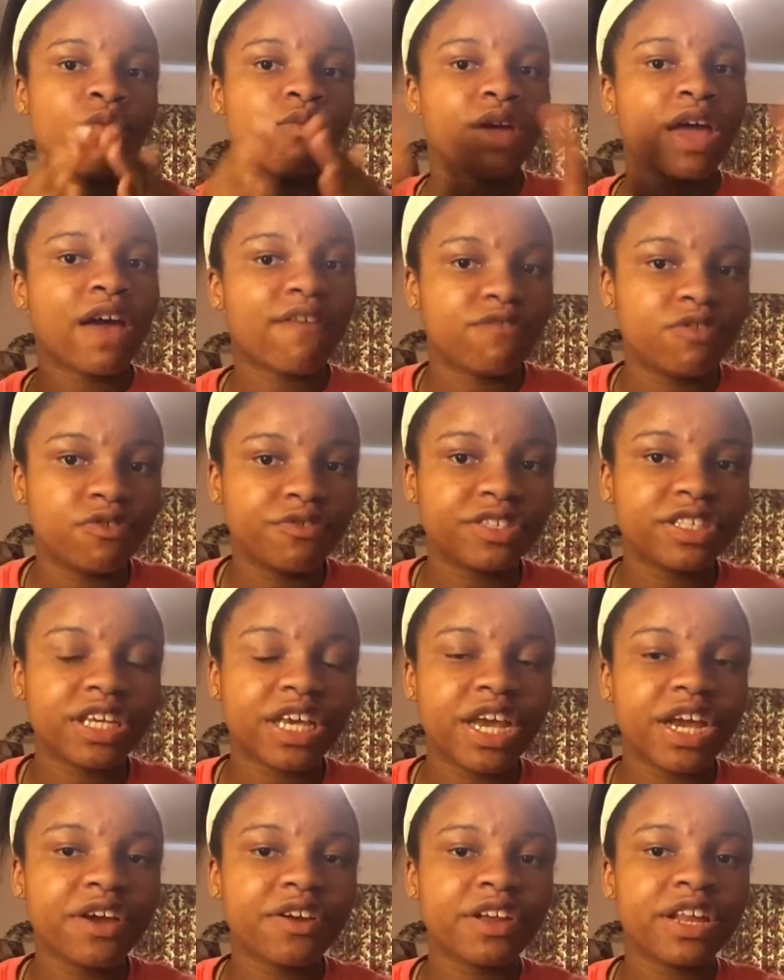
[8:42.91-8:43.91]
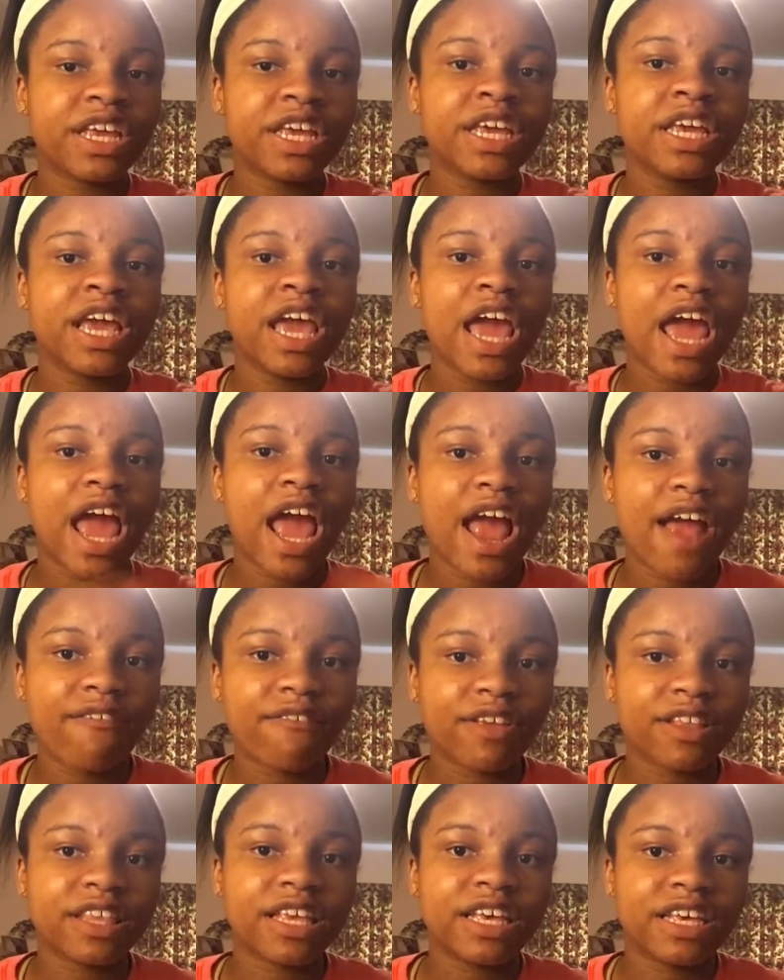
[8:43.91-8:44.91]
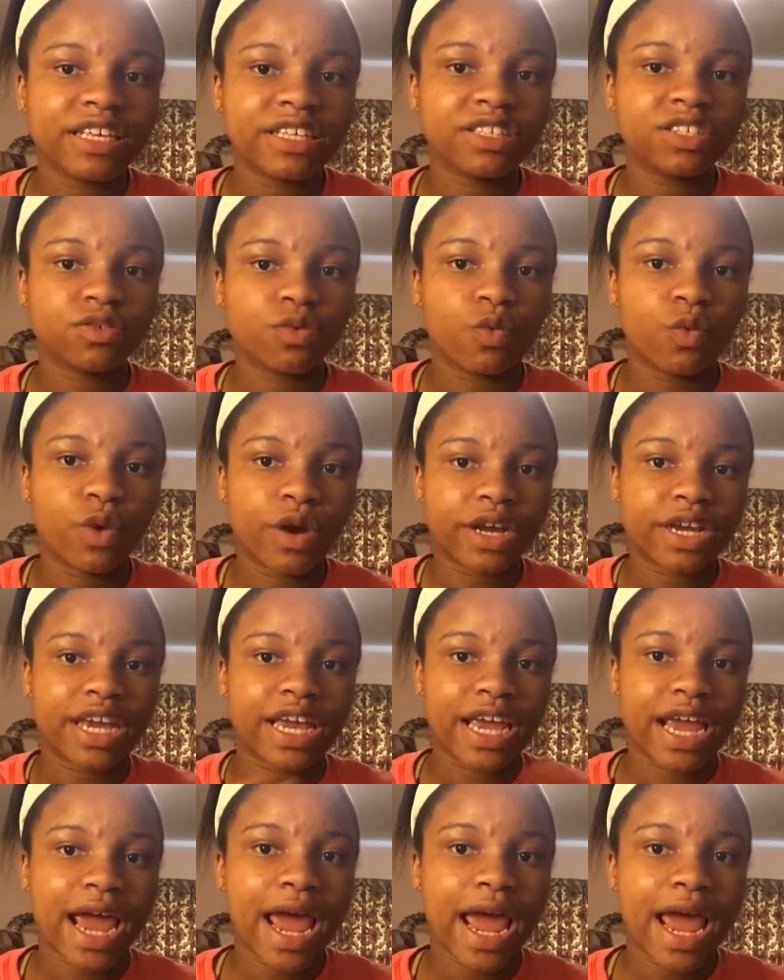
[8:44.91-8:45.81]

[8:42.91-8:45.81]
we have new security, everything's working